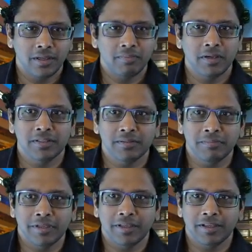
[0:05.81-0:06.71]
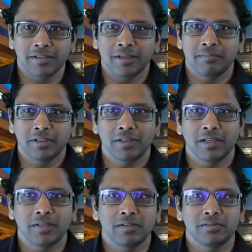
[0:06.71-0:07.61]
the Apache Pig example.
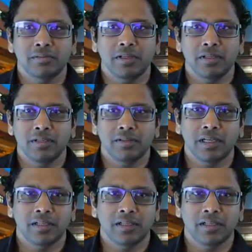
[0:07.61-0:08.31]
Now